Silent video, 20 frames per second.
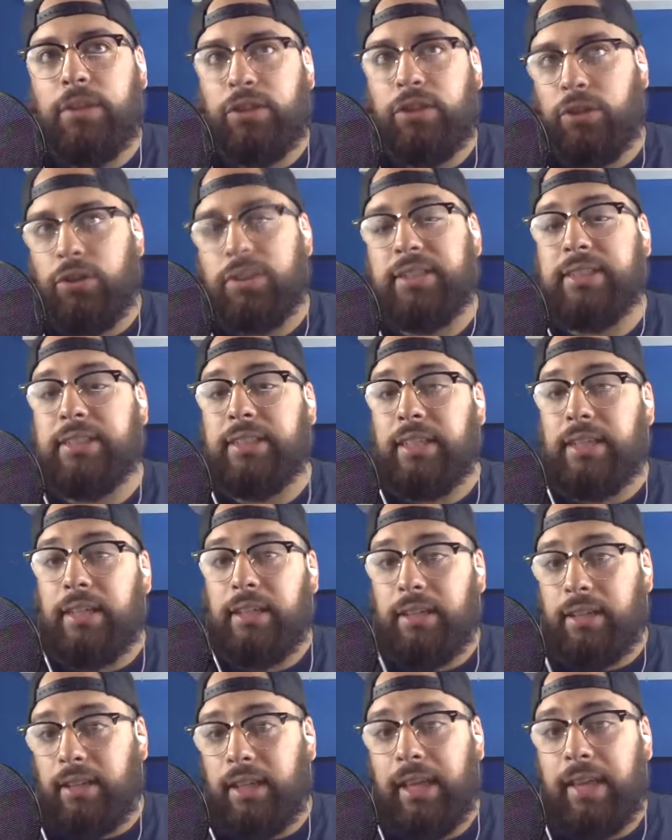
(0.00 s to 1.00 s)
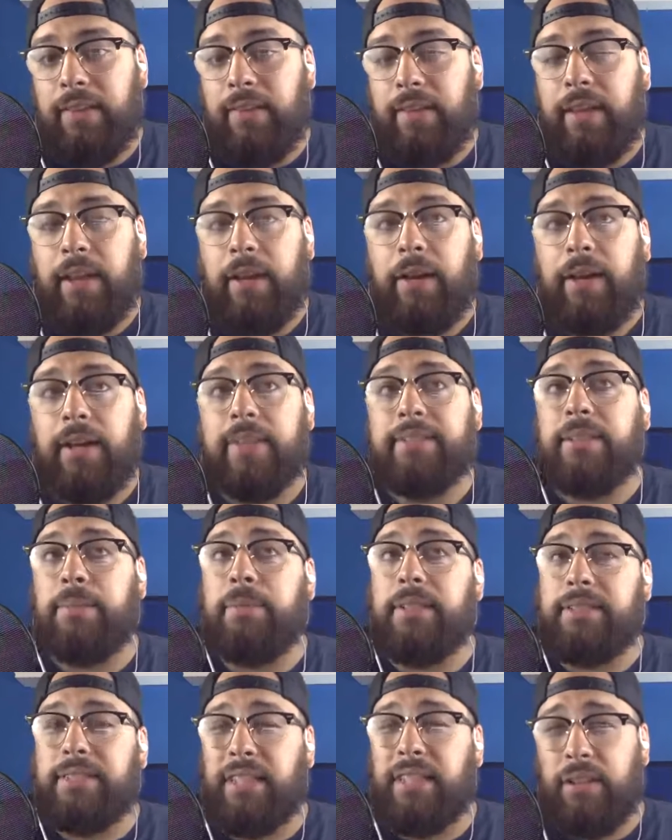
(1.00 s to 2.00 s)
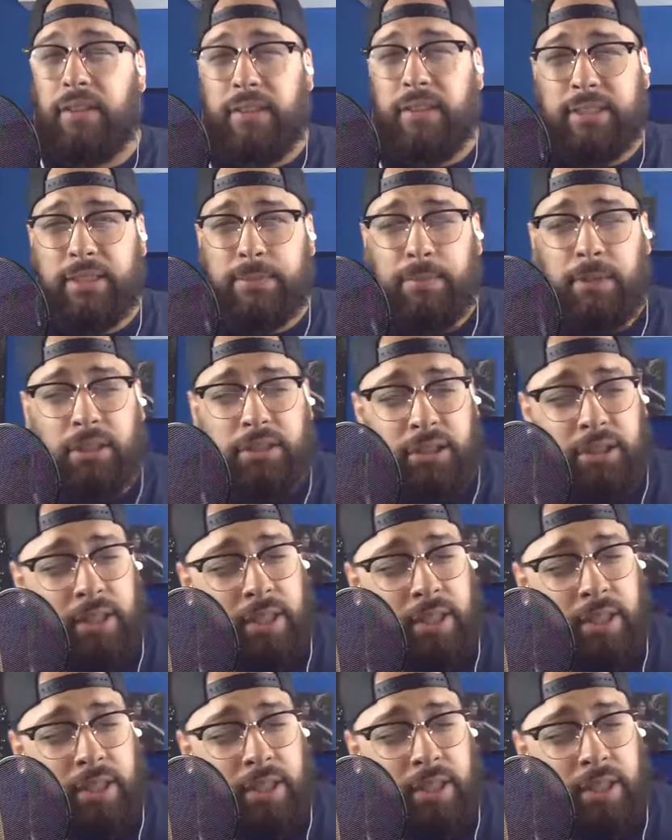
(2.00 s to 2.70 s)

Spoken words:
you're seeing in there. Because I'm gonna tell you this much.